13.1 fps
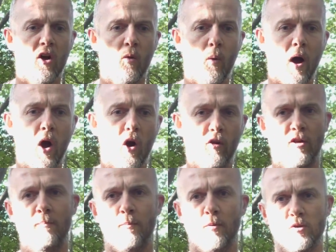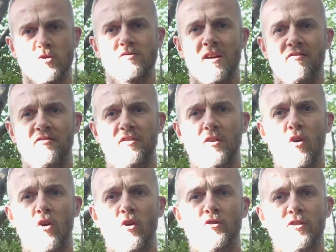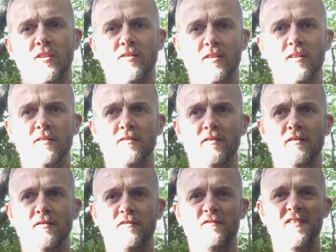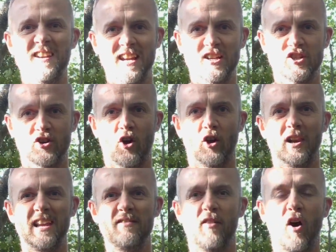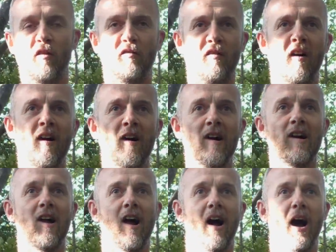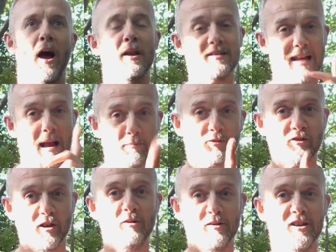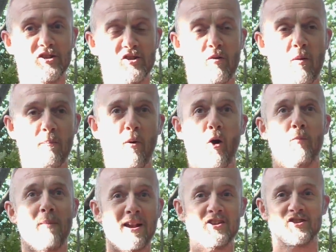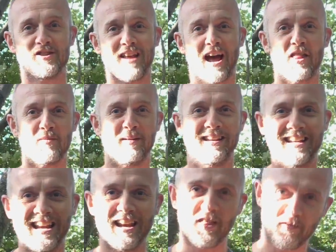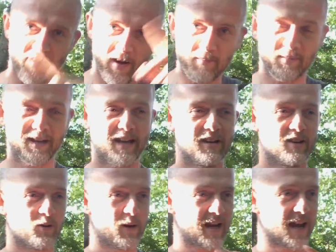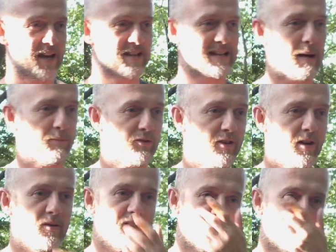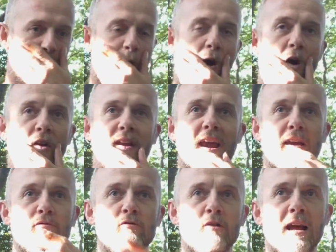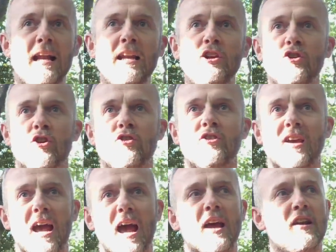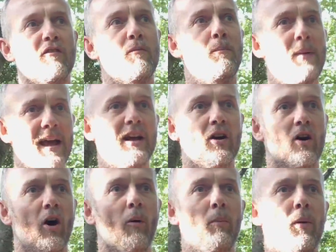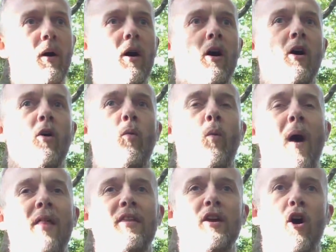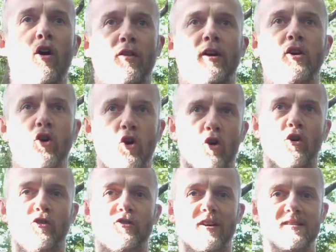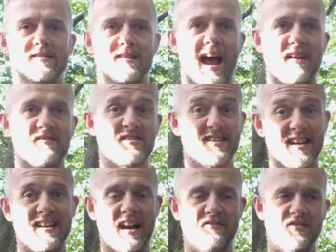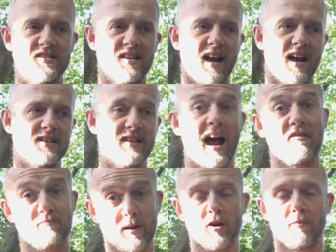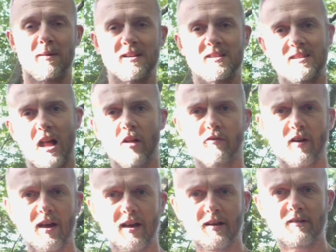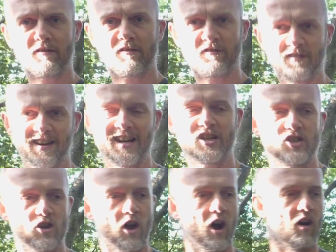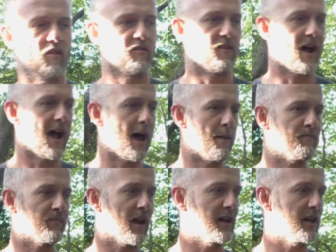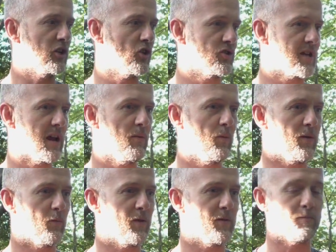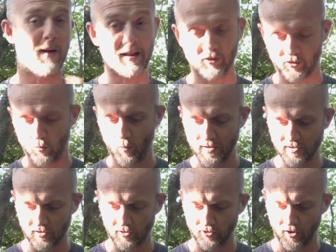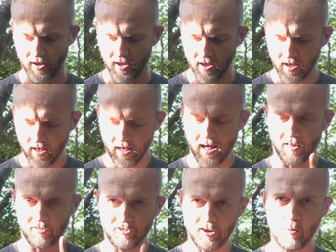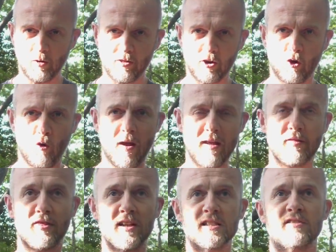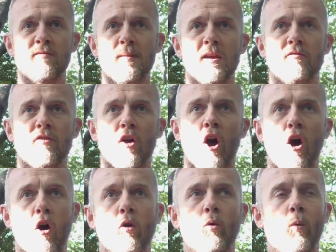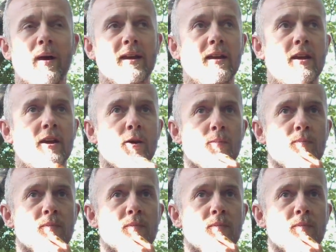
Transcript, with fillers: where other bushcraft courses finish or leave off. And it's absolutely true. And Paul mentioned that at the beginning, at the very beginning of the week, and it's absolutely spot on. It, it really does kind of pick up where the other courses that I've seen advertised, that I've on myself, finish off. Um, and it does it with, with bells and whistles on it. I think one of the great things for me of the whole week